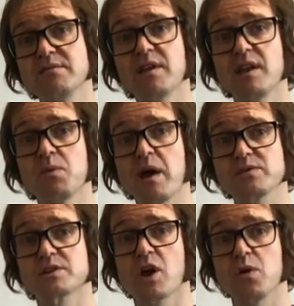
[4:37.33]
really well
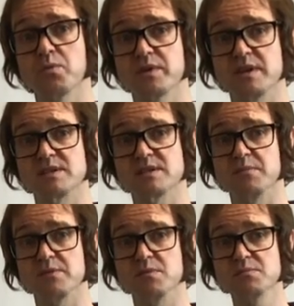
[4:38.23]
to cope with these
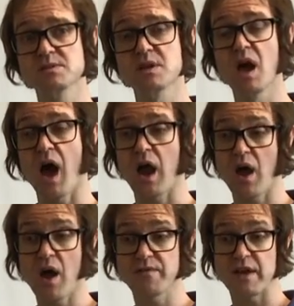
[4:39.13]
symptoms, and
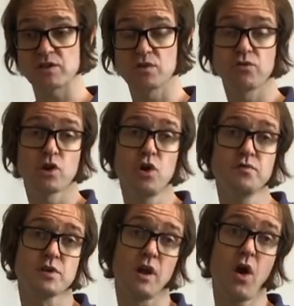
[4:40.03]
I've actually
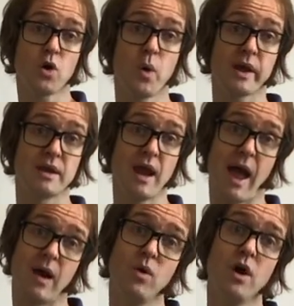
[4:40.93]
recovered a lot quicker
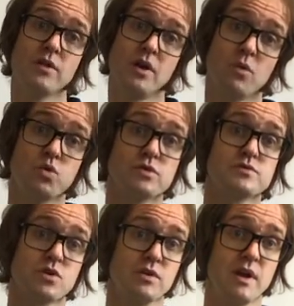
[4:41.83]
now than I would have
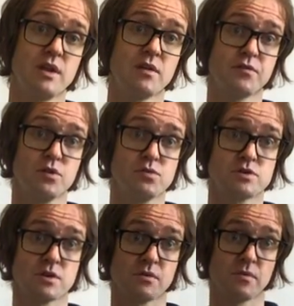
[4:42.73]
done in the
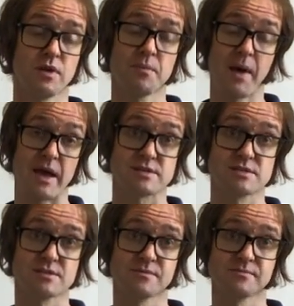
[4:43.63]
future, in the past.